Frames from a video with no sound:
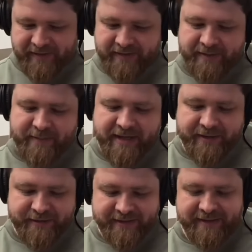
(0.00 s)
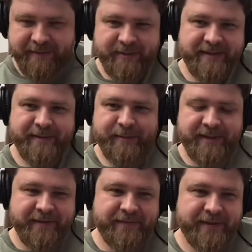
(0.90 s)
the Mac ecosystem is a bit
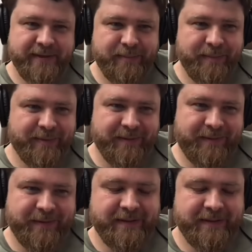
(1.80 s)
different. People